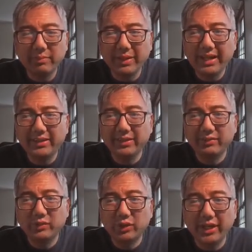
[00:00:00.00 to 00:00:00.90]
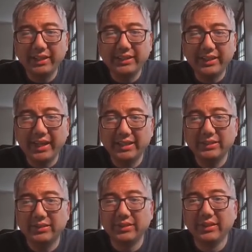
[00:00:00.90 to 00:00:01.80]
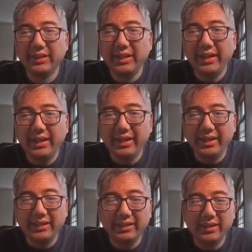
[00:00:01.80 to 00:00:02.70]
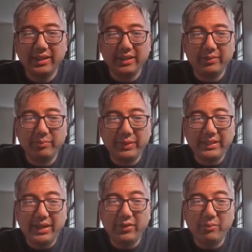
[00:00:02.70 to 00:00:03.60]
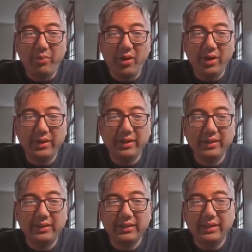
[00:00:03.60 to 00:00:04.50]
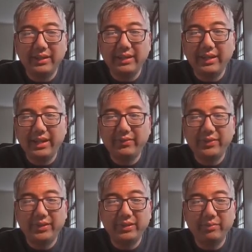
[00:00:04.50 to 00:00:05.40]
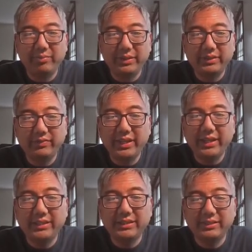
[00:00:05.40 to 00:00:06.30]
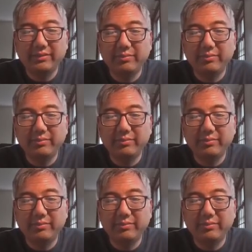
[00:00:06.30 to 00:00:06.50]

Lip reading: black could have tried to castle and been down a pawn after bishop takes,